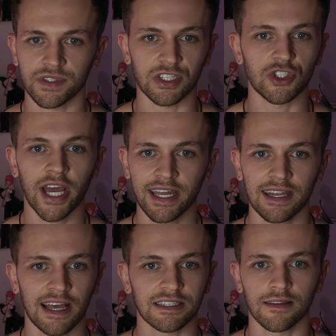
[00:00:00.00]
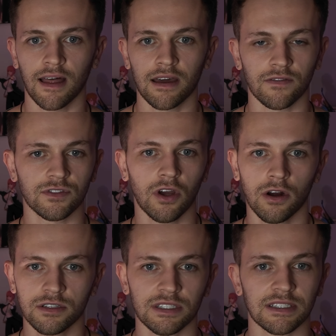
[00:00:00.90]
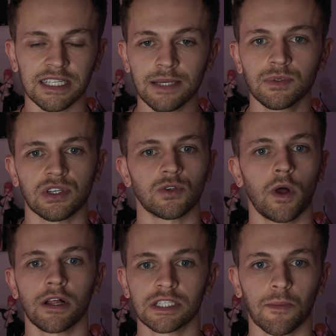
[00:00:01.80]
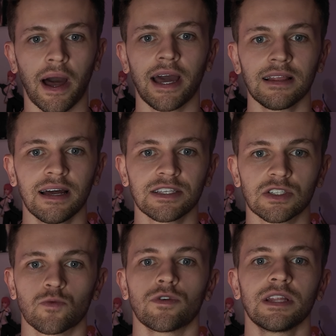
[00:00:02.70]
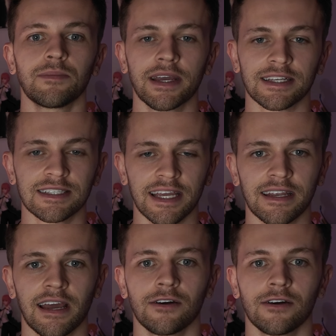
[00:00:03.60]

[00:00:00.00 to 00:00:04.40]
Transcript: The jacket has a lot of darks and deeps as well as some highlights to really make it stand